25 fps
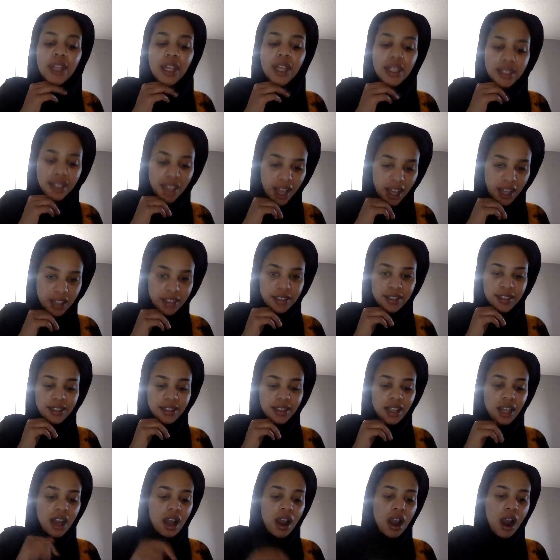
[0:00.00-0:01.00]
Yes.
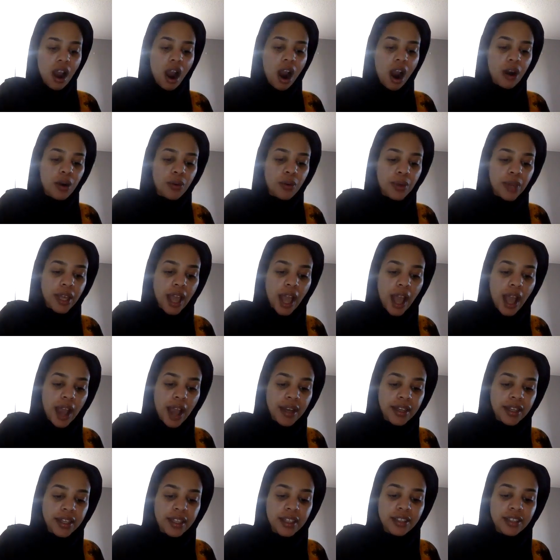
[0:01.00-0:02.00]
Are we
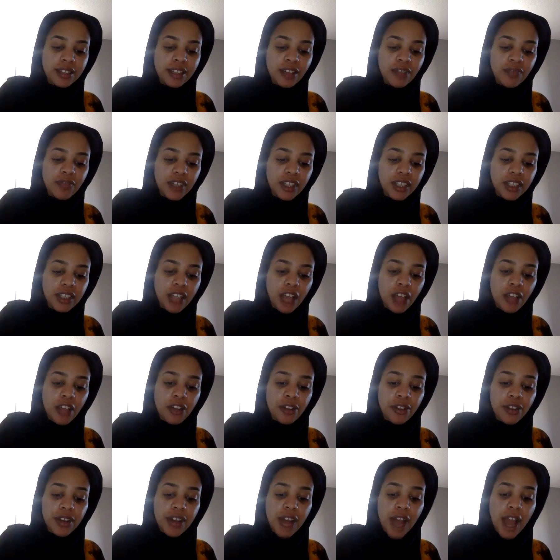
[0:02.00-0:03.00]
adding a suffix other
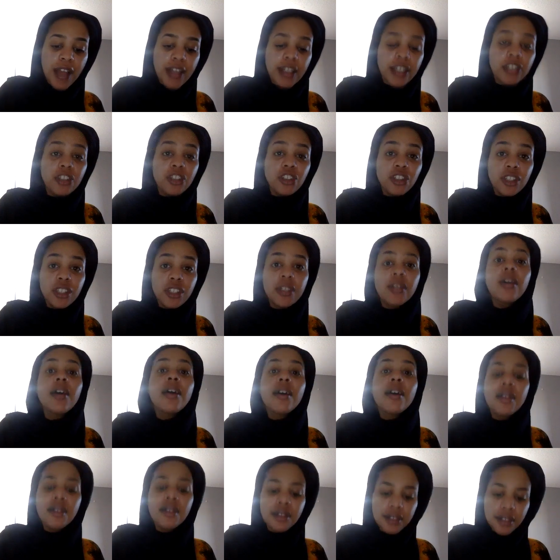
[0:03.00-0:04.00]
than ing?
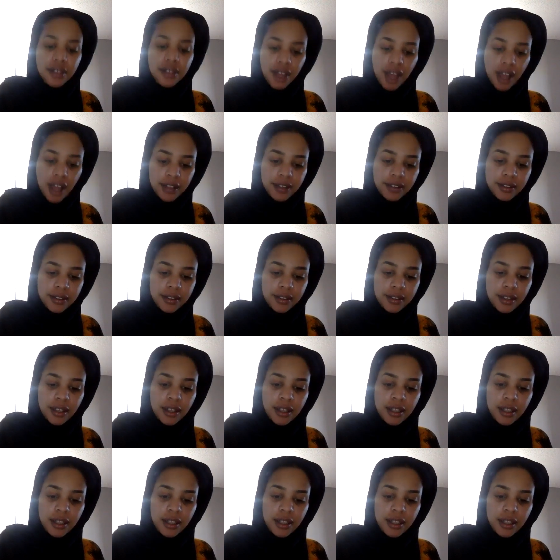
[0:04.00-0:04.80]
Yes.